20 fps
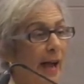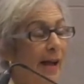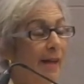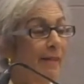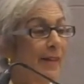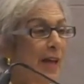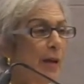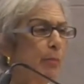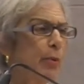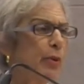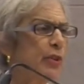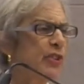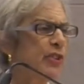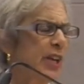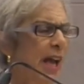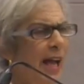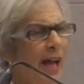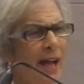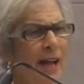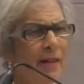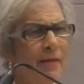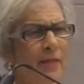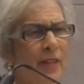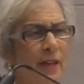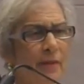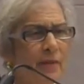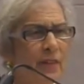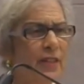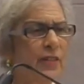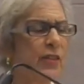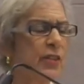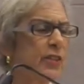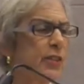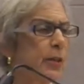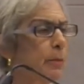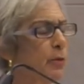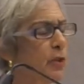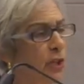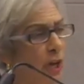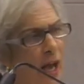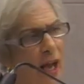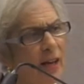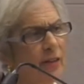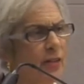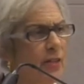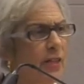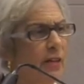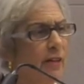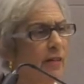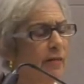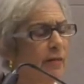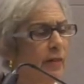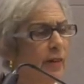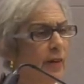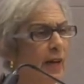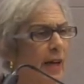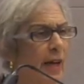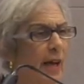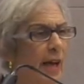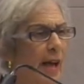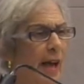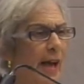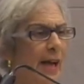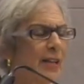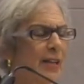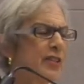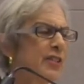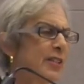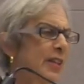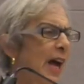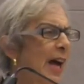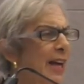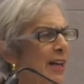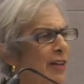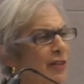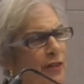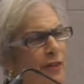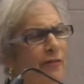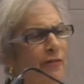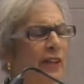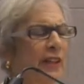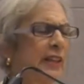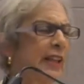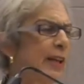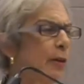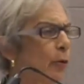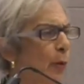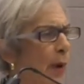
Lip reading: and they pretend that this is objective and scientifically